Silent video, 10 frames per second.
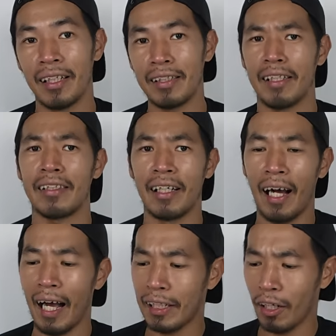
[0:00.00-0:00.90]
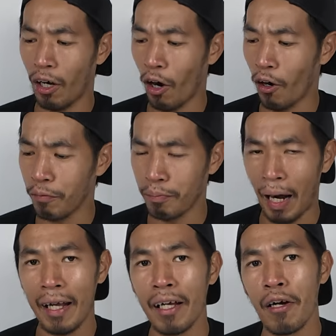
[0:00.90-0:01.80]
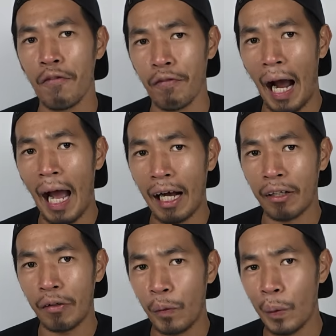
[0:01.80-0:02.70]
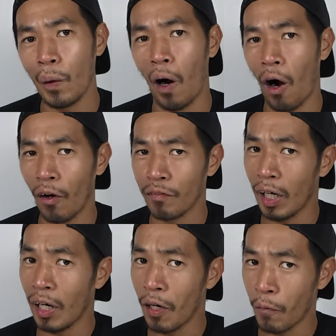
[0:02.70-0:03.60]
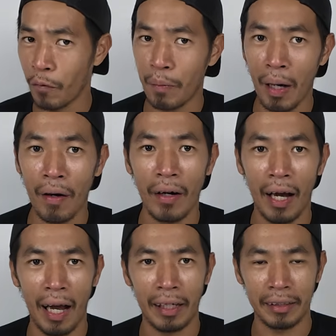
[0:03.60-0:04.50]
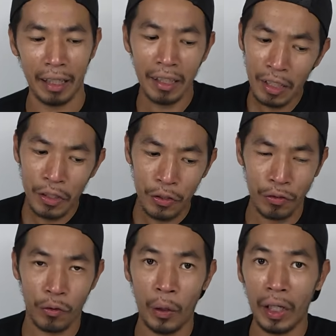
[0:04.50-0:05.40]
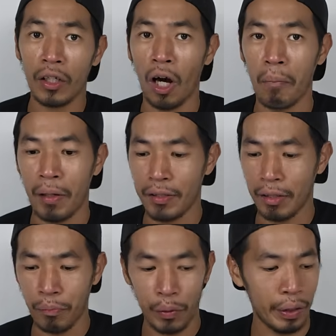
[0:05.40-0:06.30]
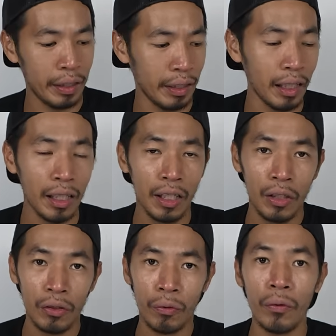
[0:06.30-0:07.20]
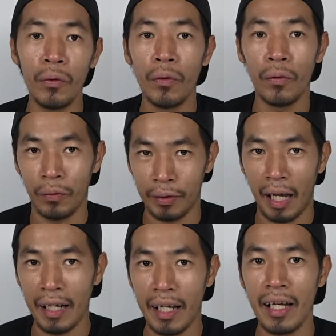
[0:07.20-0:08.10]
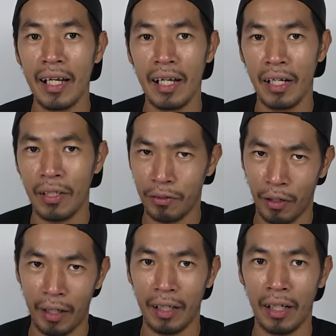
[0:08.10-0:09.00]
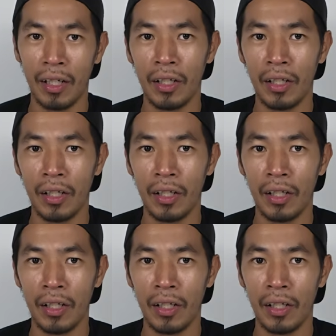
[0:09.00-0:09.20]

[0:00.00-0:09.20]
this is the end of my 500 review on the Rebel and the quick comparison between the two daily trainer.